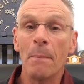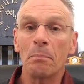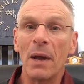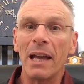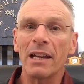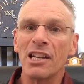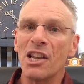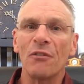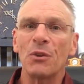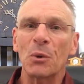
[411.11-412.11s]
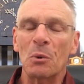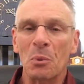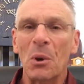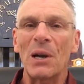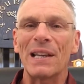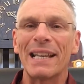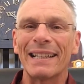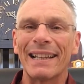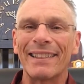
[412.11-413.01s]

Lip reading: but if you're reporting it,